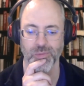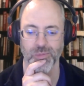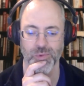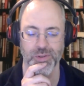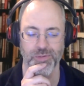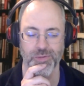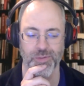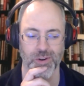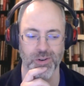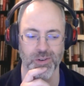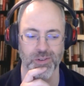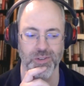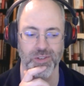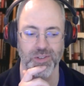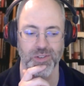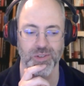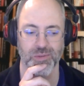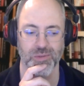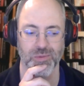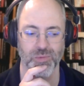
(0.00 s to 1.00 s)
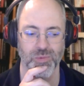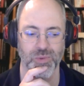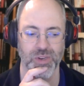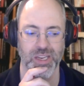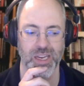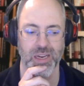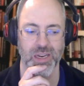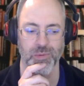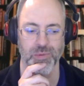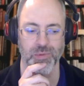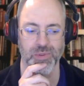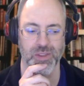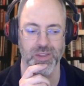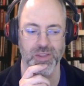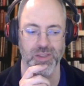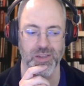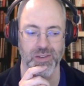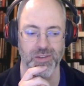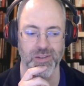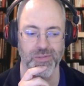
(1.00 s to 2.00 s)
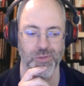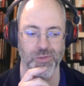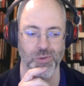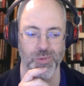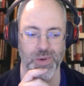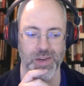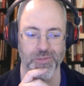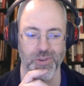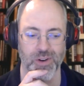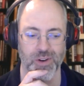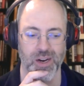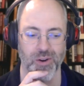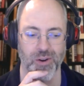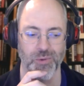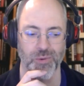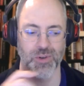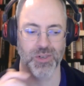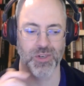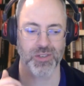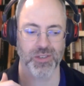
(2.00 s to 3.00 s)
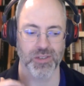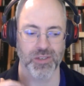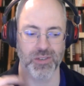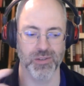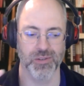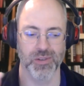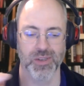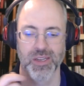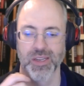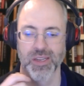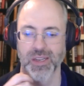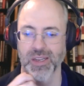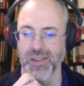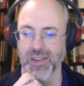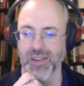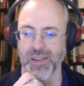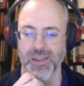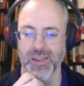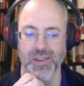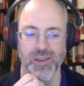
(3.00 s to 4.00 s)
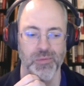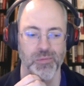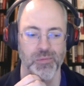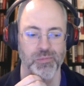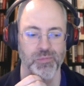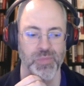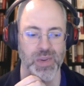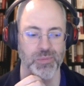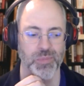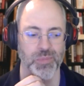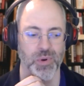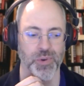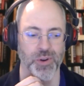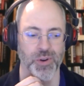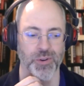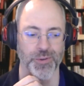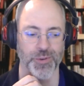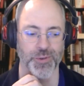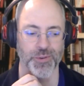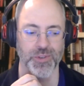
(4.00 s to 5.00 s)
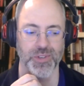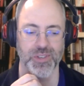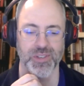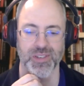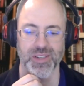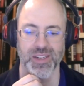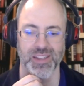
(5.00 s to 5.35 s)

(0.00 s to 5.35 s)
refers, we came up with the format for how we wanted to make proposals.